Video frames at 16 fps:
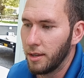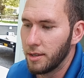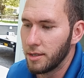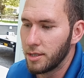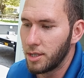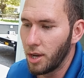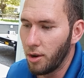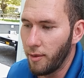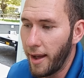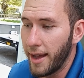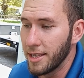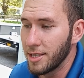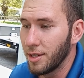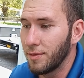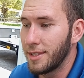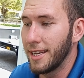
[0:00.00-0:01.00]
So
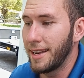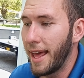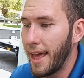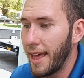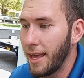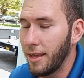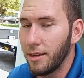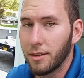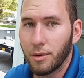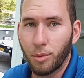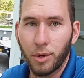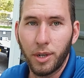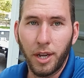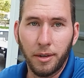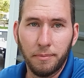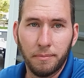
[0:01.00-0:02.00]
as of today, we're
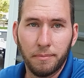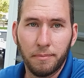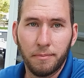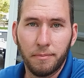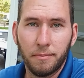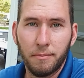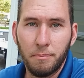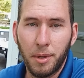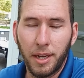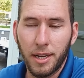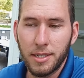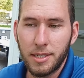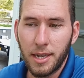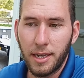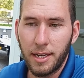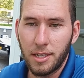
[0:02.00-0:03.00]
done
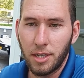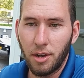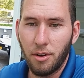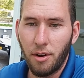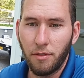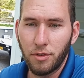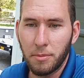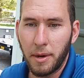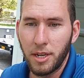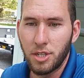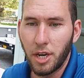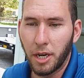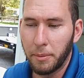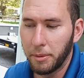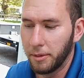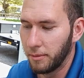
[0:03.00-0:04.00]
because I need to go off to my
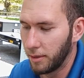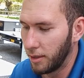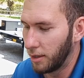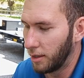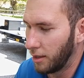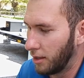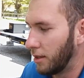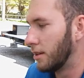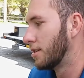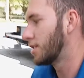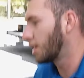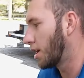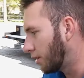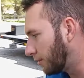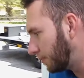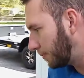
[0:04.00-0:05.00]
job.
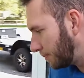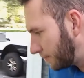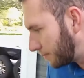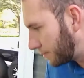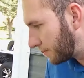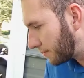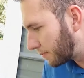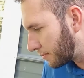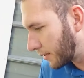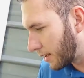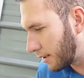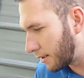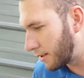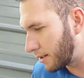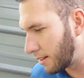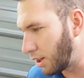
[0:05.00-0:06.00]
So
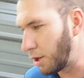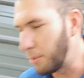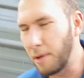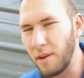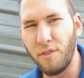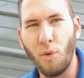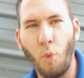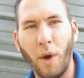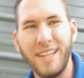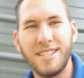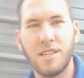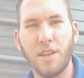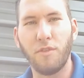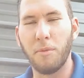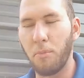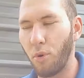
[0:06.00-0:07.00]
a little bit of a waste
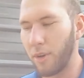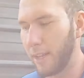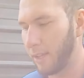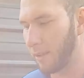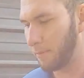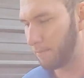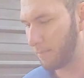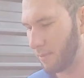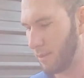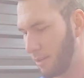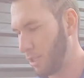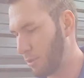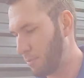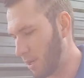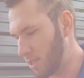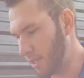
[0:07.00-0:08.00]
of a morning,
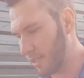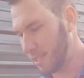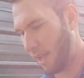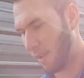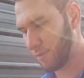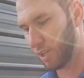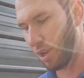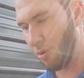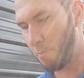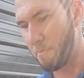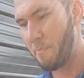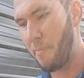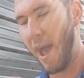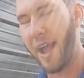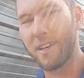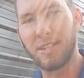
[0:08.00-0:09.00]
especially because I have to go
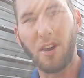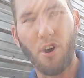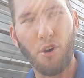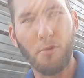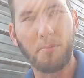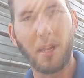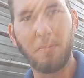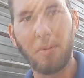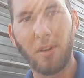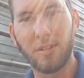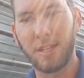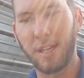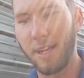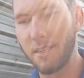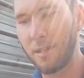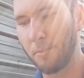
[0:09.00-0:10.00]
back to Home Depot
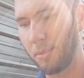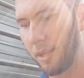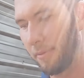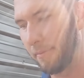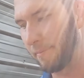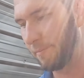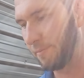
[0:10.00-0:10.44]
to get something.